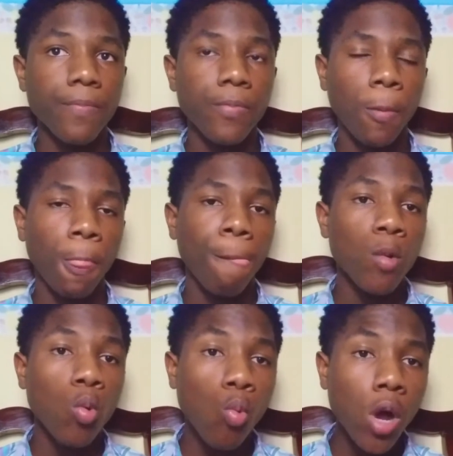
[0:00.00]

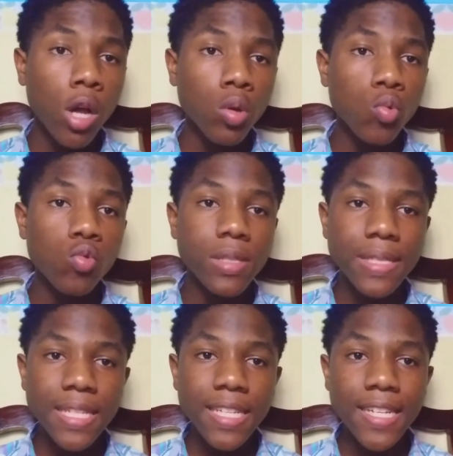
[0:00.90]
one who
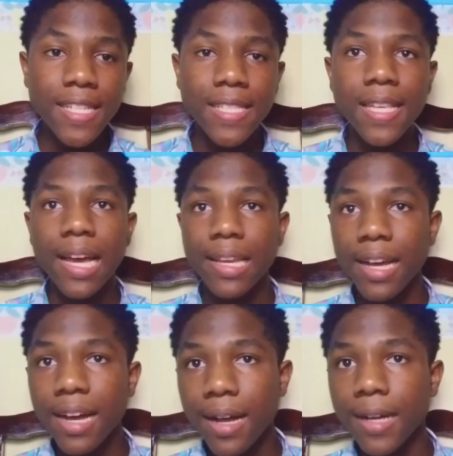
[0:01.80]
seeks and
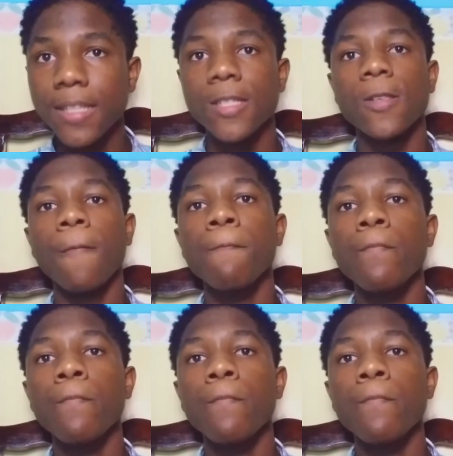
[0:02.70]
asks.